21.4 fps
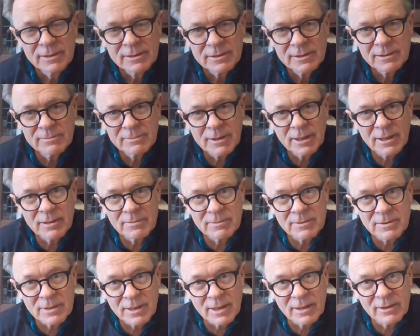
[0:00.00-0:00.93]

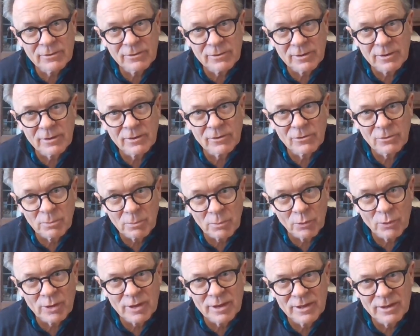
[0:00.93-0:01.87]
Sometimes nastiness
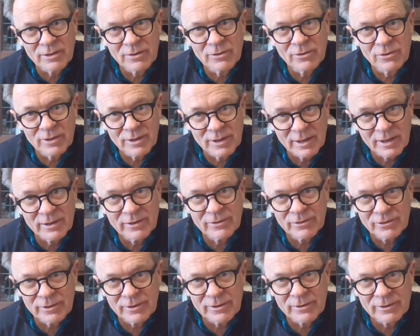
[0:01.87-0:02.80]
breeds
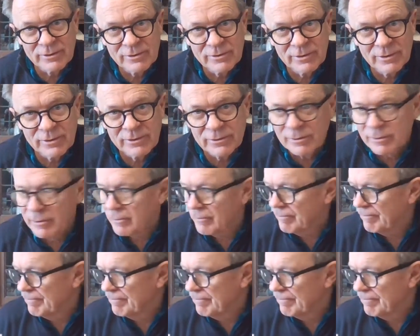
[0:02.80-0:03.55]
nastiness, doesn't it?